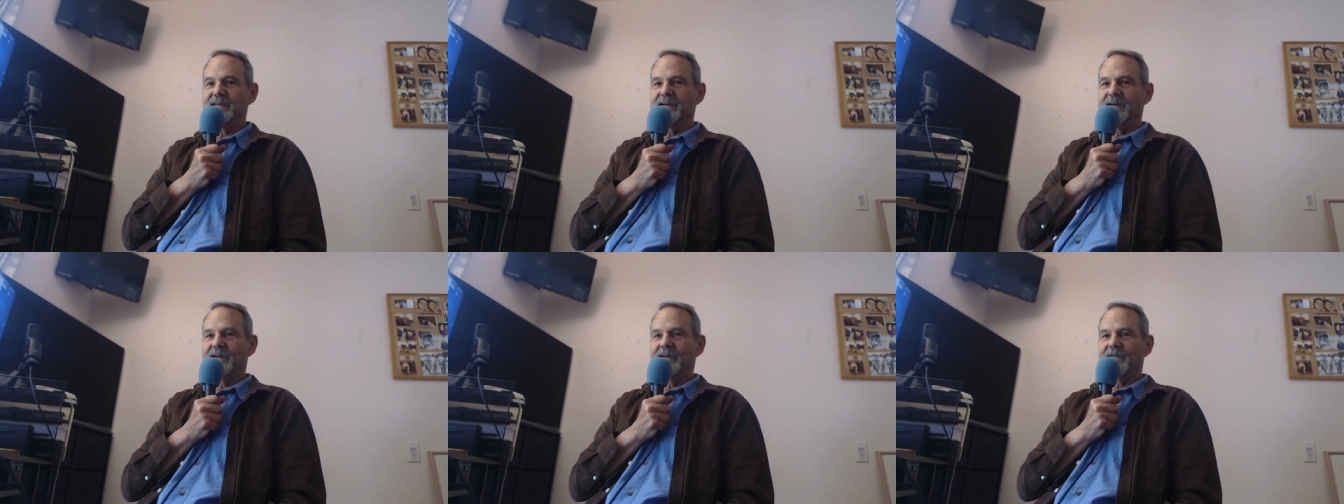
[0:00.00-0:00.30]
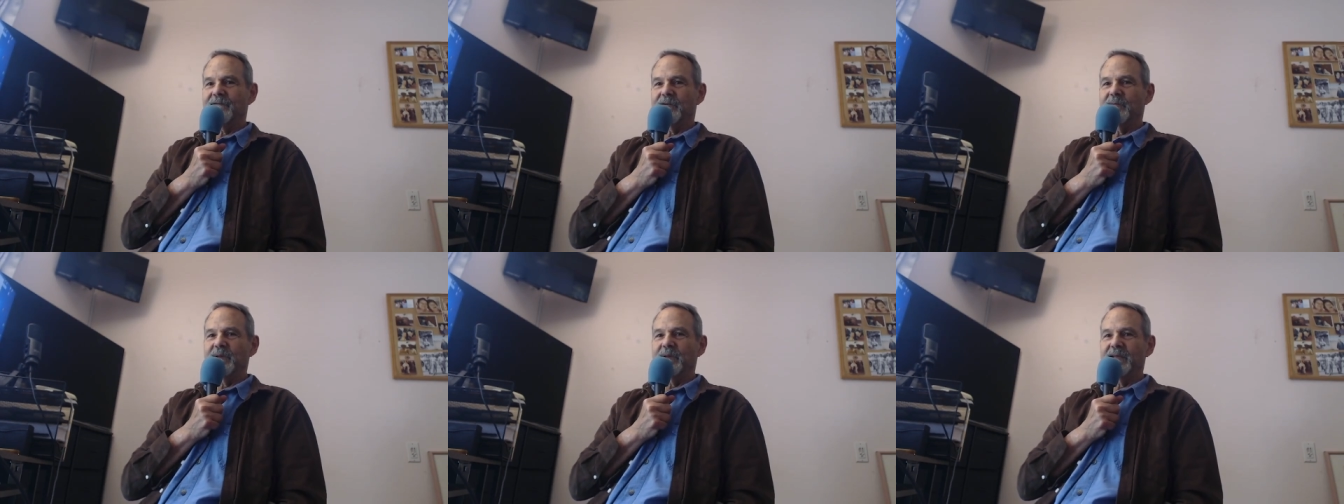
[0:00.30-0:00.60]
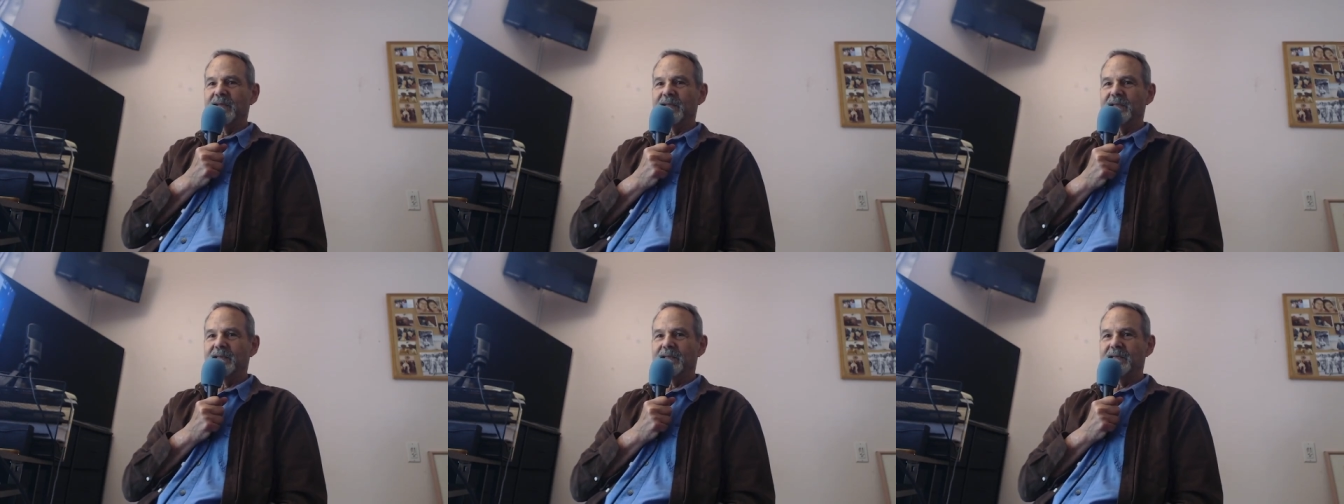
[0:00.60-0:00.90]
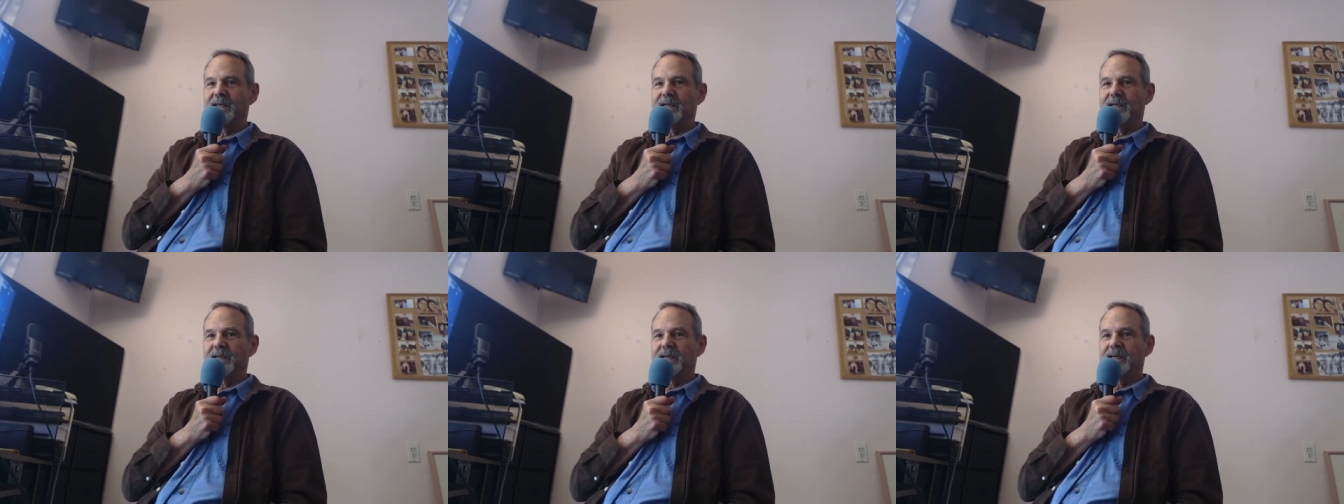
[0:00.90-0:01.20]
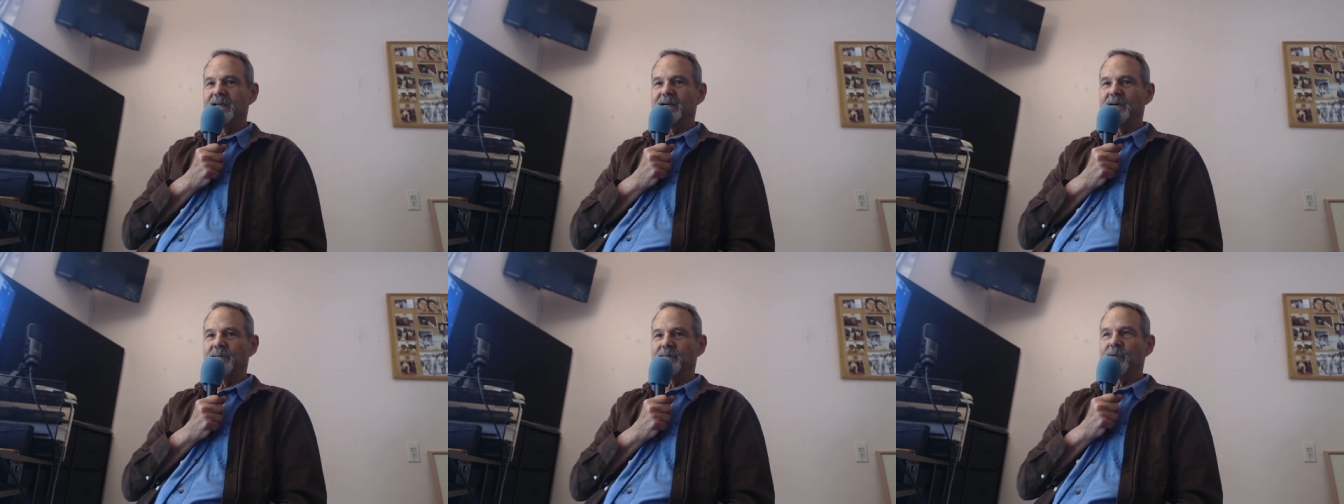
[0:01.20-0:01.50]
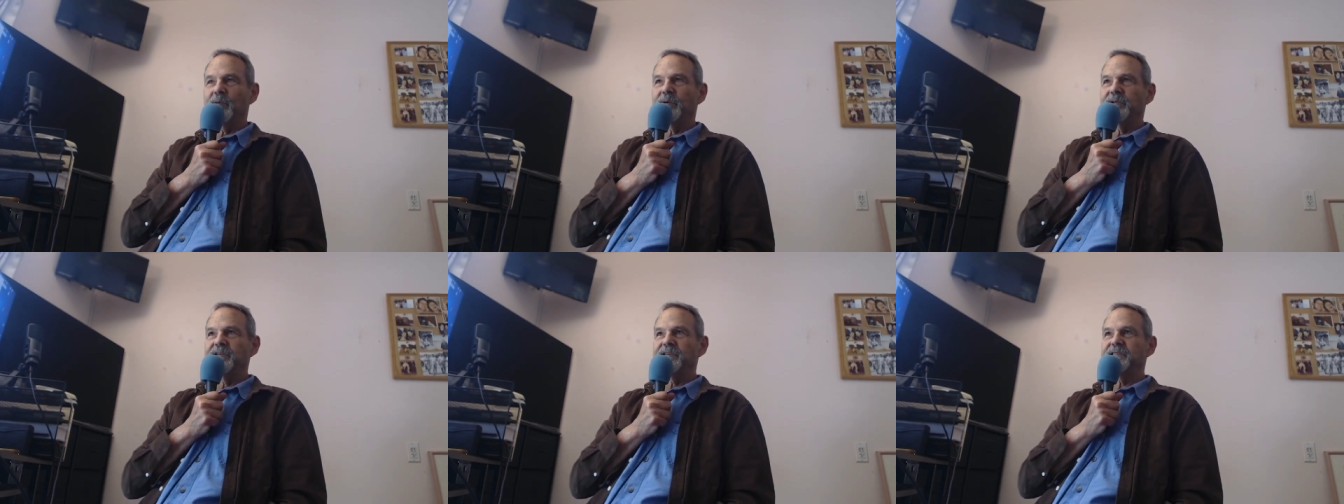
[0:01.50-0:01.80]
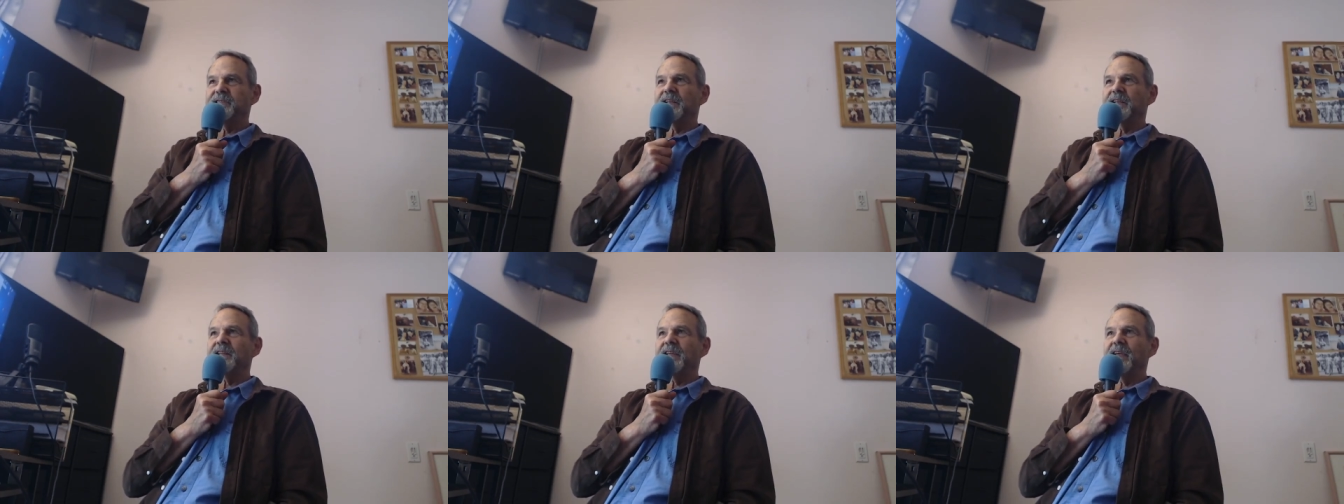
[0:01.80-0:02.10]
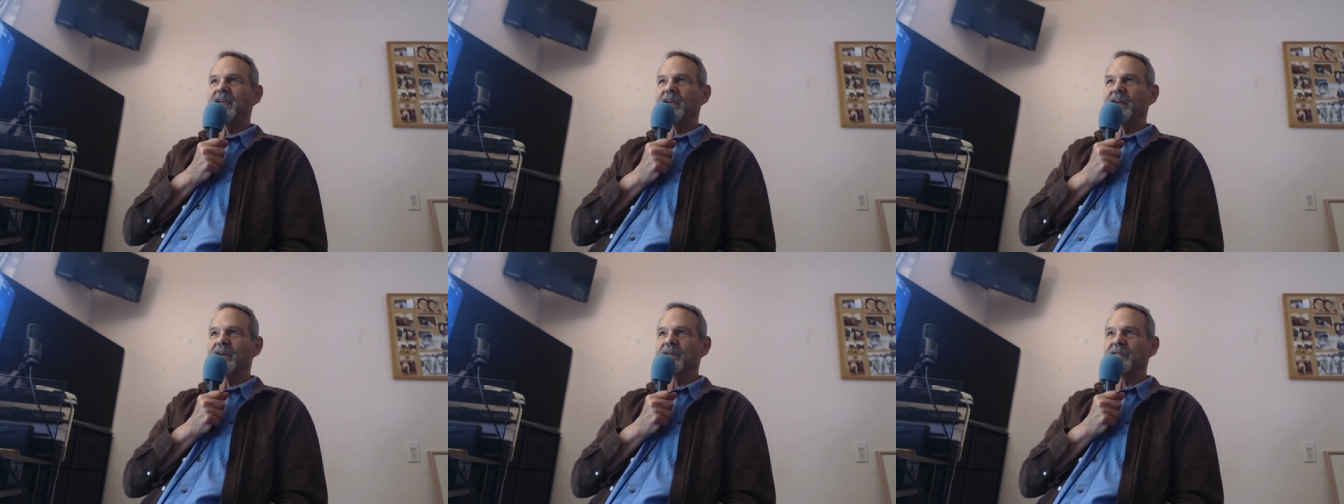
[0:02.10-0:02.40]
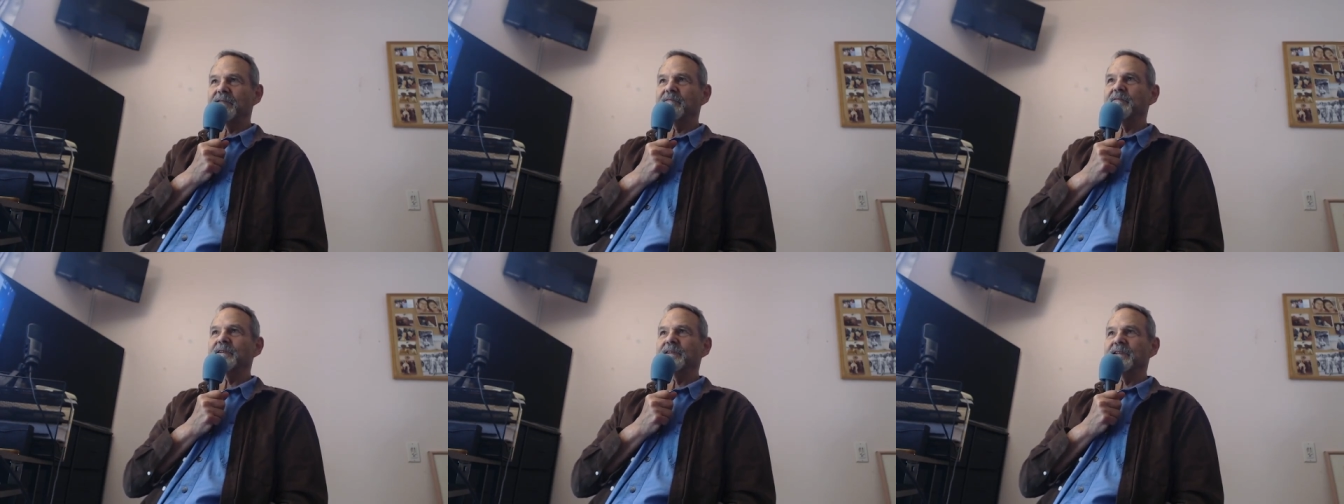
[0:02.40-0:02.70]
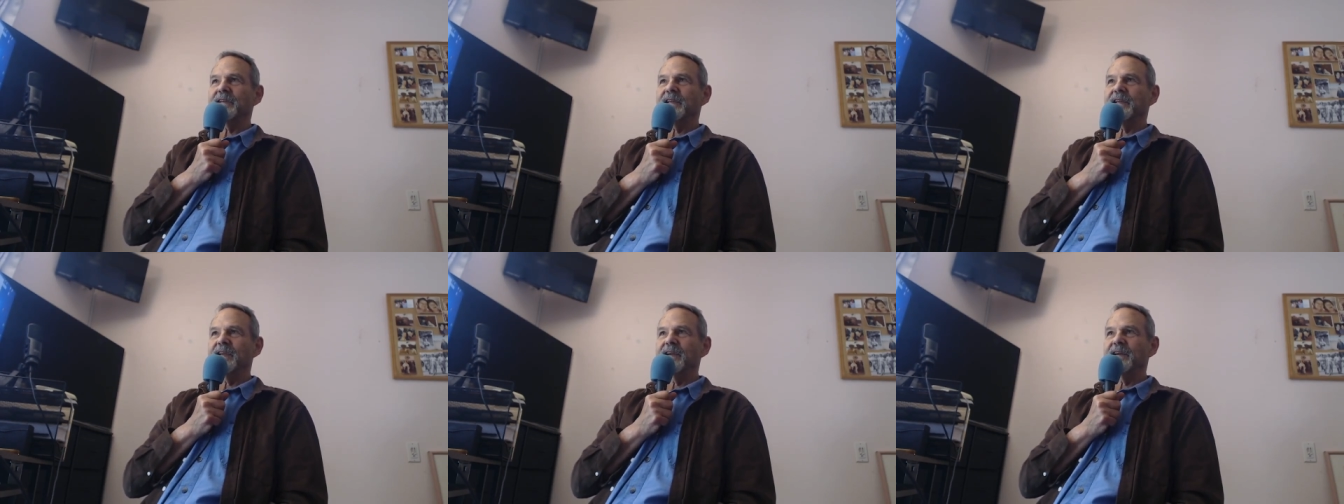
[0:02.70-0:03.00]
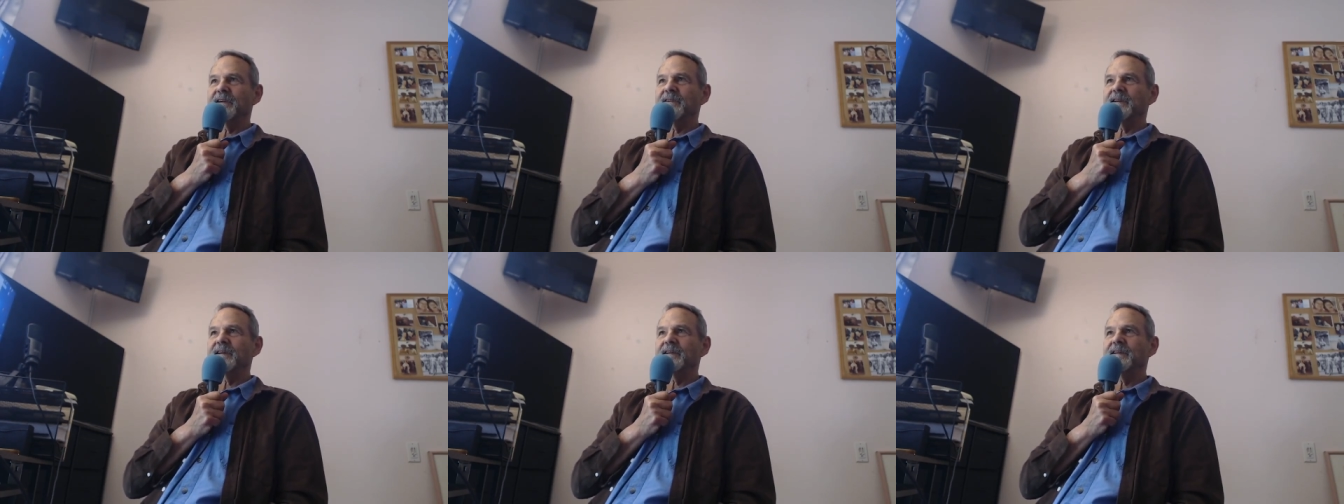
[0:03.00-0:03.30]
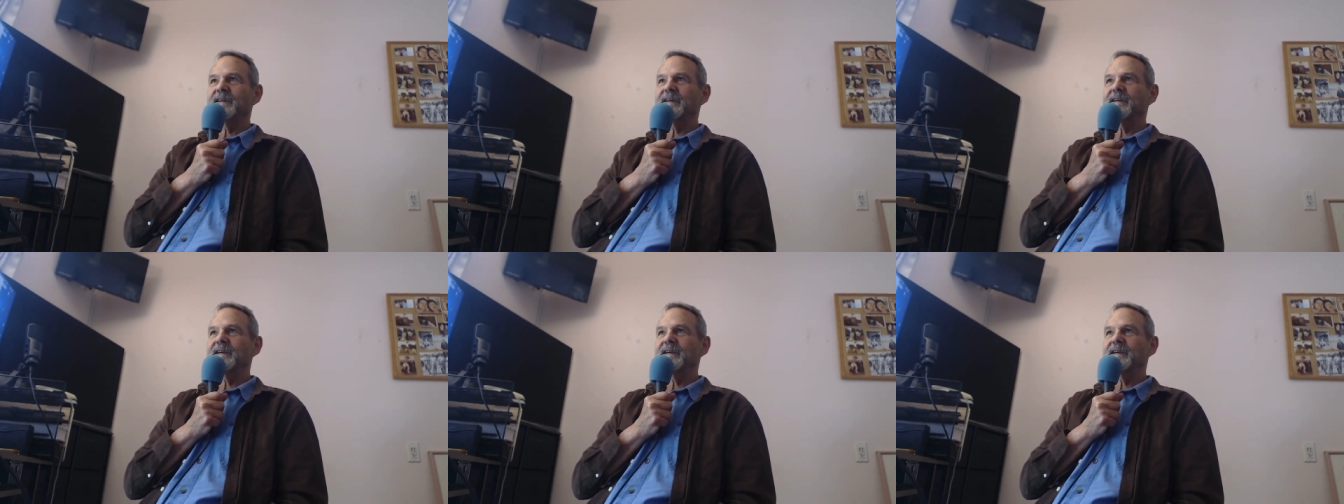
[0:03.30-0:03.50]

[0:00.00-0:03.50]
For me. But when you say caring, really caring,